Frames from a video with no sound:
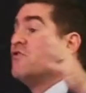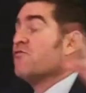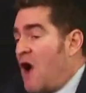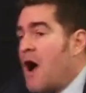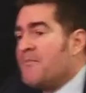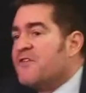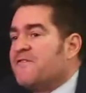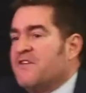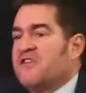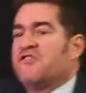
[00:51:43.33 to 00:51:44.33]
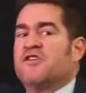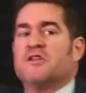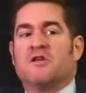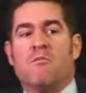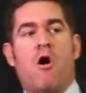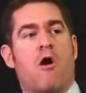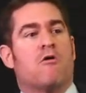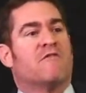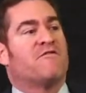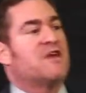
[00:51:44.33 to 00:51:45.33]
drop the fiction
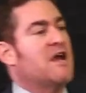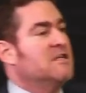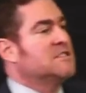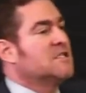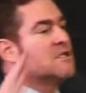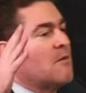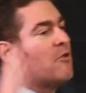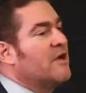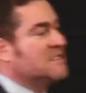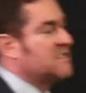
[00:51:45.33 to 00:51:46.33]
tomorrow, if the NCAA